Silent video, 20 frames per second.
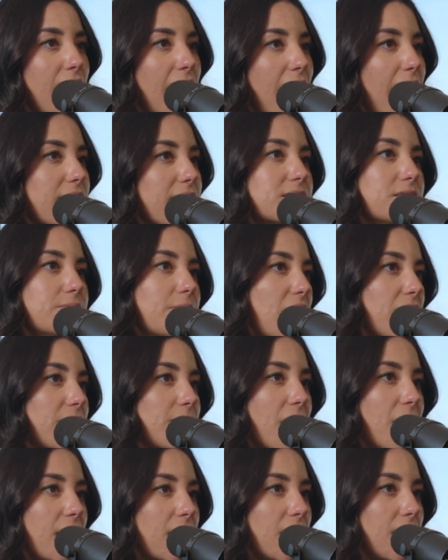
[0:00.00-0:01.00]
X amount of
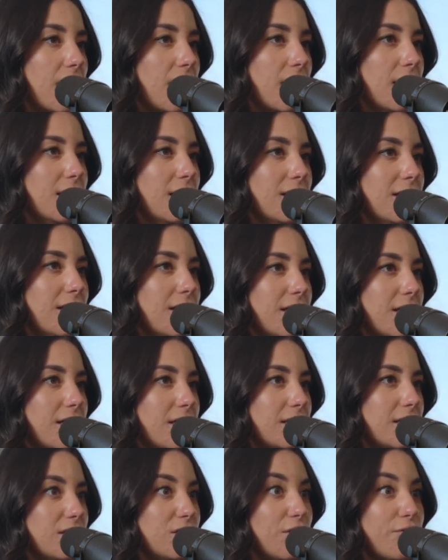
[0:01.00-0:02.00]
money
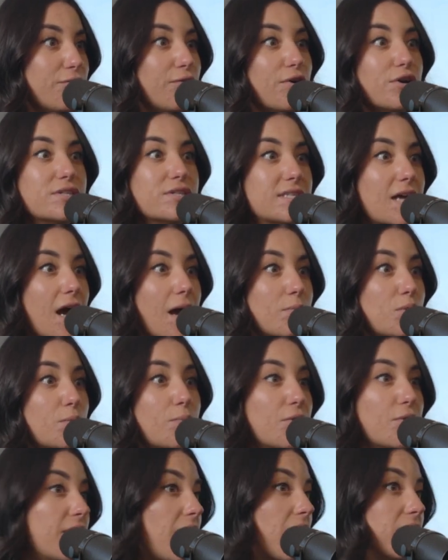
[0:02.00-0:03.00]
the first time you
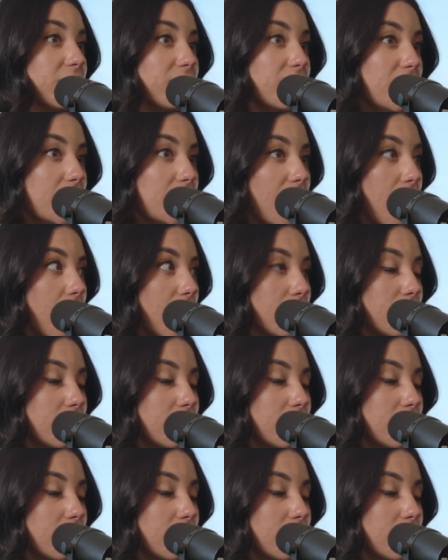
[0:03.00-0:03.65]
put out a video.